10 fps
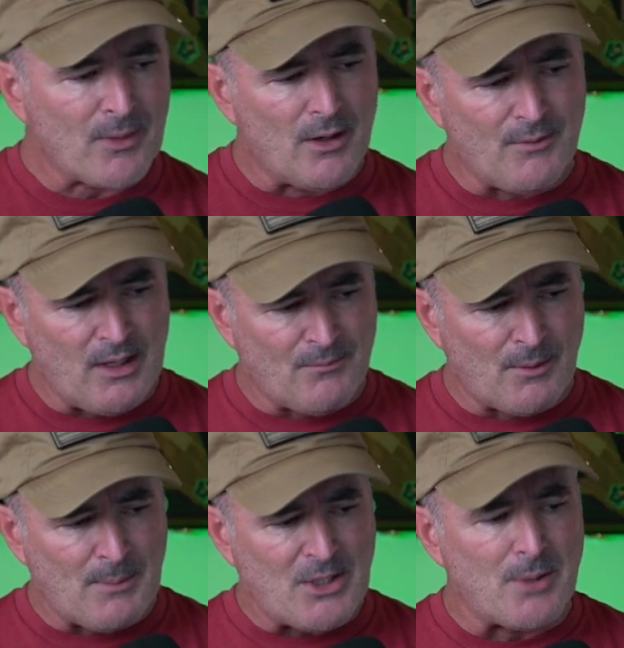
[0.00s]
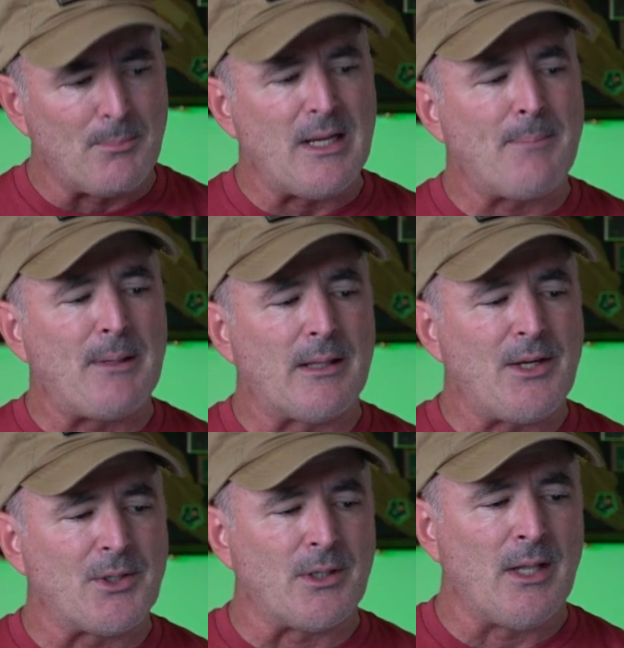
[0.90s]
of information
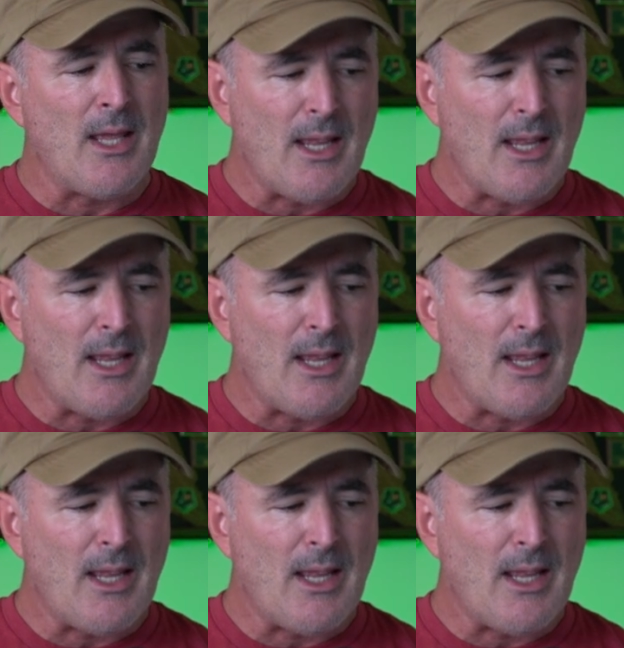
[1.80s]
manipulation